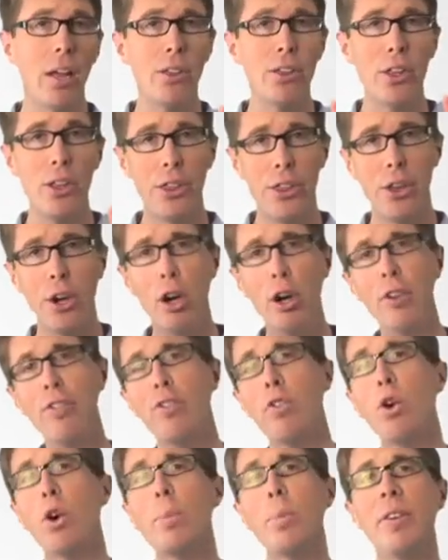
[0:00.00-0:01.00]
The third
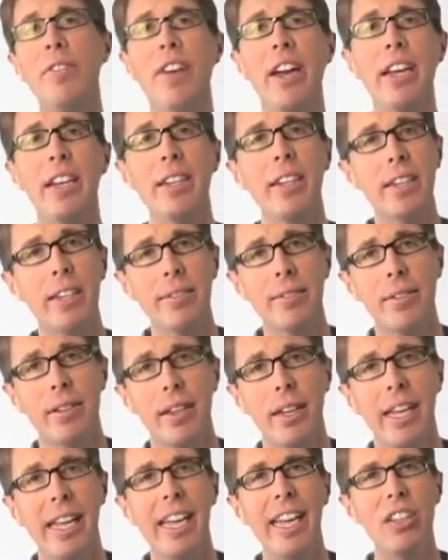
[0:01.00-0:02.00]
form of editing
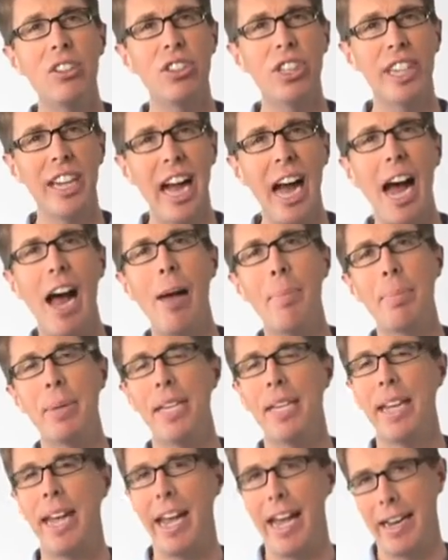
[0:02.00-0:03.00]
is
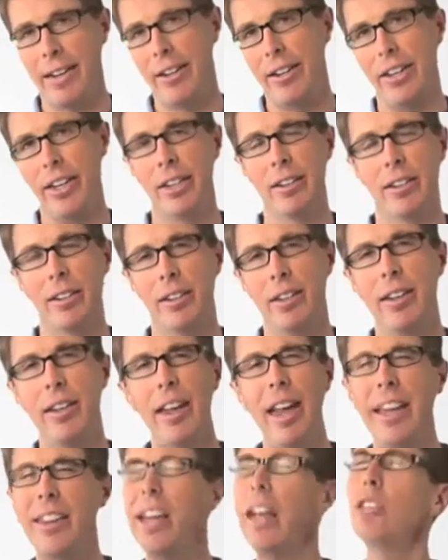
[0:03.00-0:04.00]
copy editing,
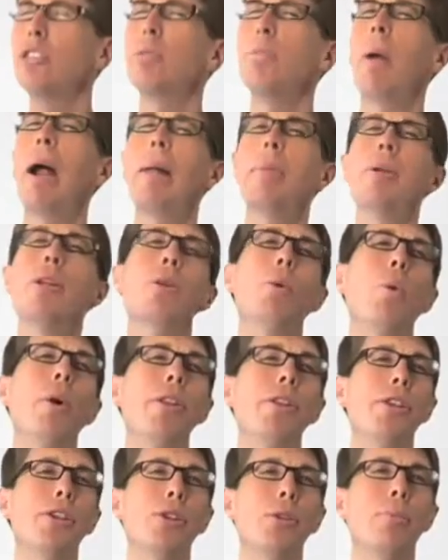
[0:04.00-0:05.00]
and that's probably the
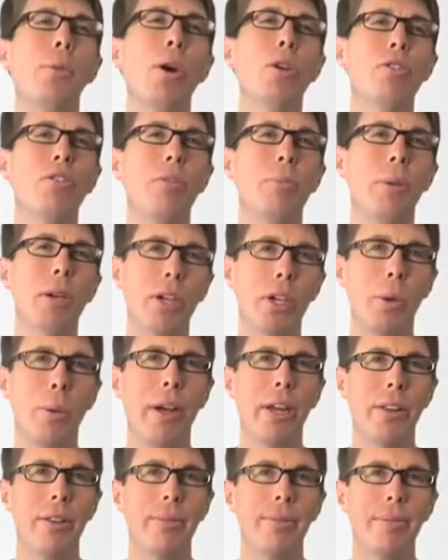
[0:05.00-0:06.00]
one that you're most familiar
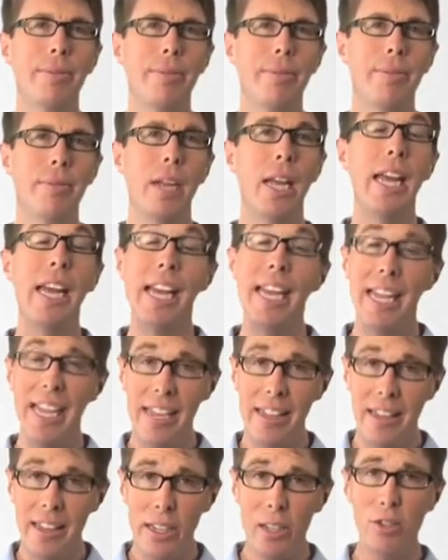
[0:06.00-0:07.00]
with.
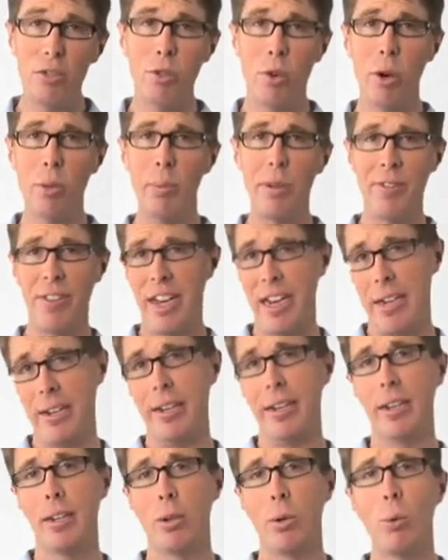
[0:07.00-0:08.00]
In this form of
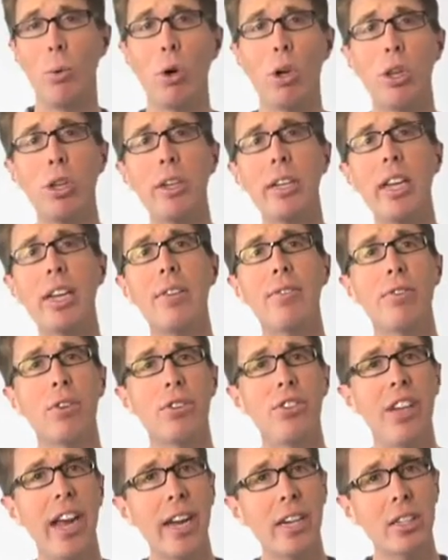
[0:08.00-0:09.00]
editing, we're looking for
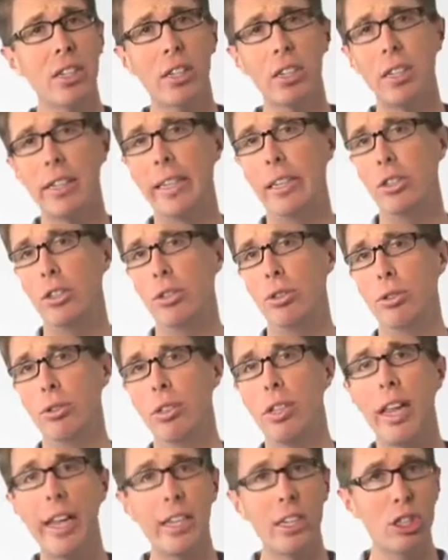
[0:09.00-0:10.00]
technical
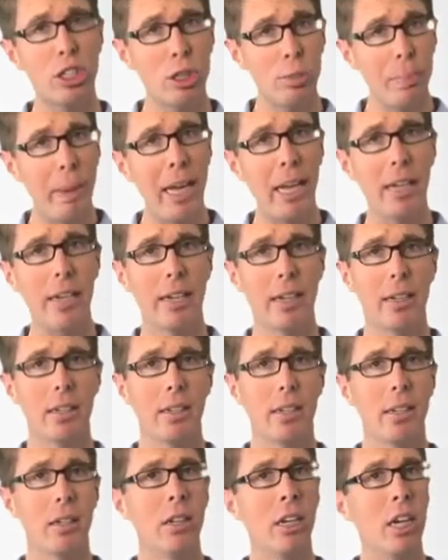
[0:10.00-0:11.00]
issues like spelling,
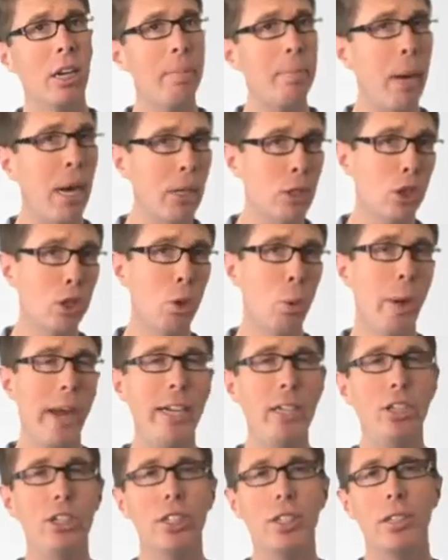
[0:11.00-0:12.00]

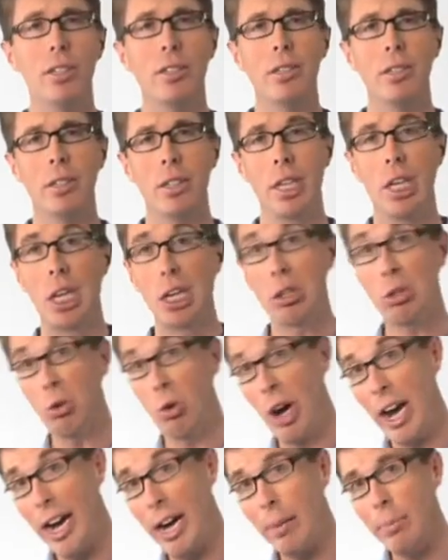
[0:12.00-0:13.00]
punctuation,
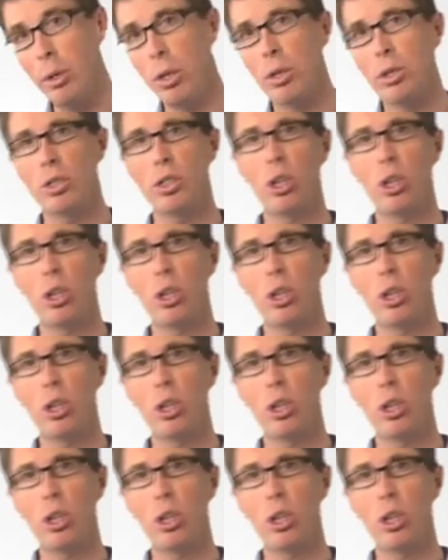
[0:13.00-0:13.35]
grammar,